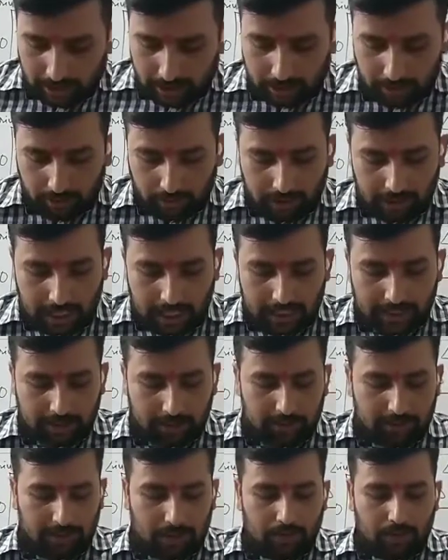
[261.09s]
Now you can ask
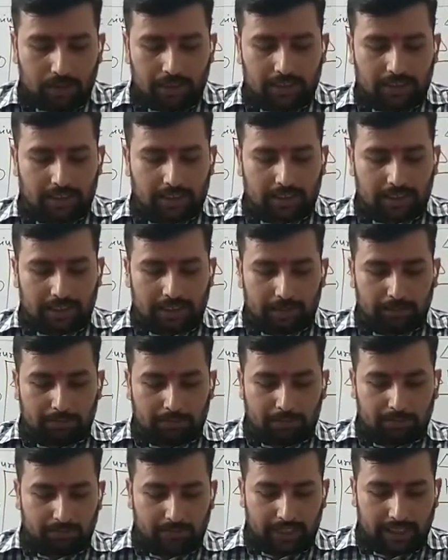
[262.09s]
me, sir, what is this
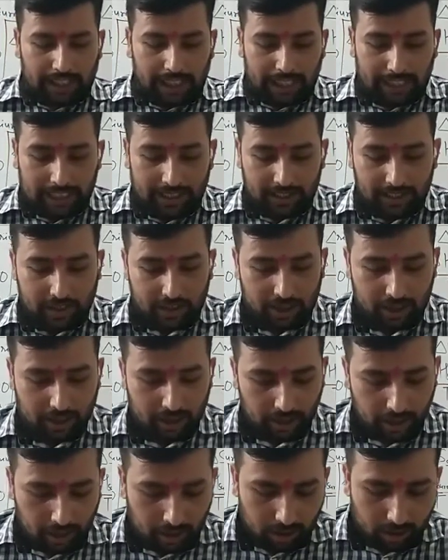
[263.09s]
Gibbs free energy,
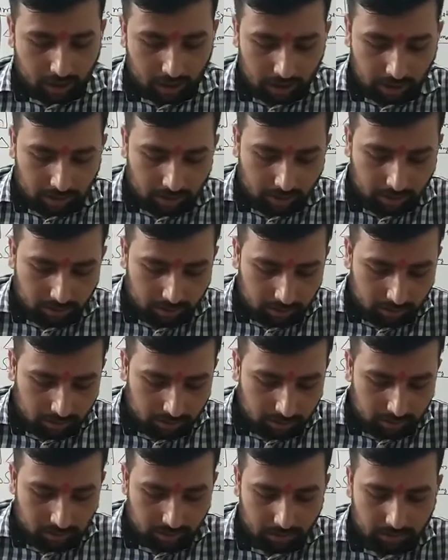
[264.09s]
or
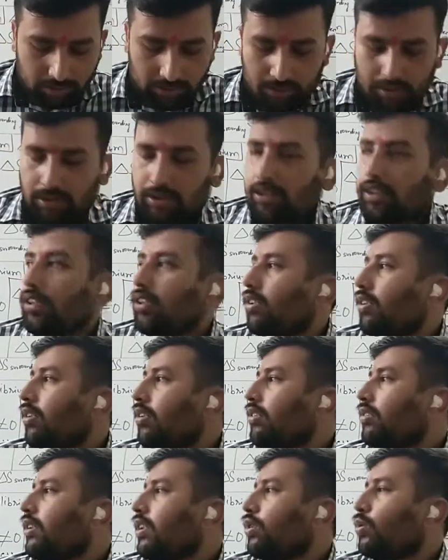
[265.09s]

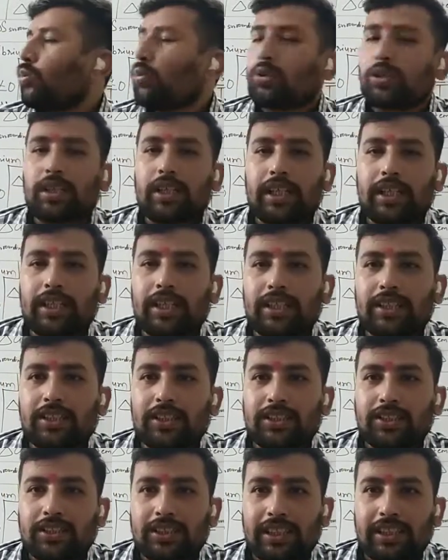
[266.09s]
the total
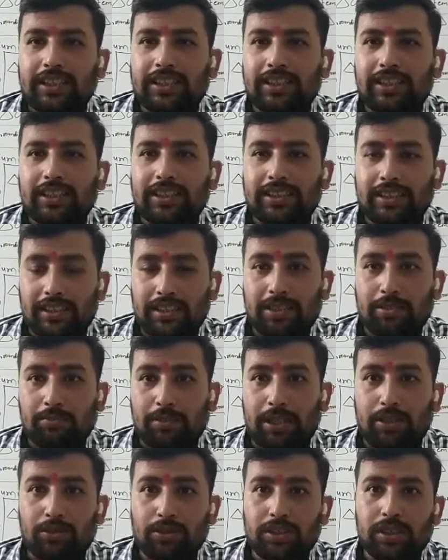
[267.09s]
energy change in the system?
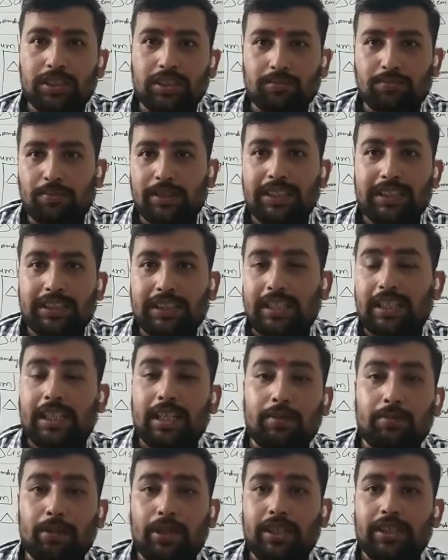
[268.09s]
Can you, sir, please
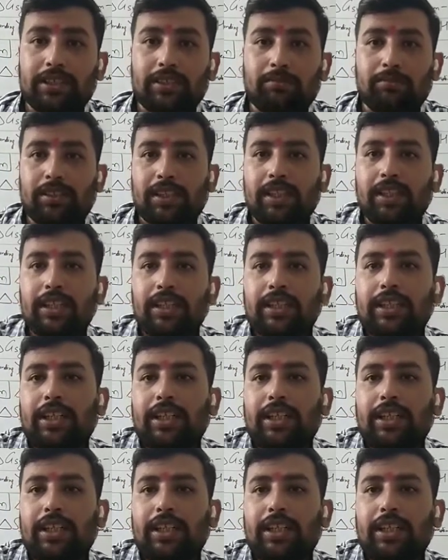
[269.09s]
elaborate something?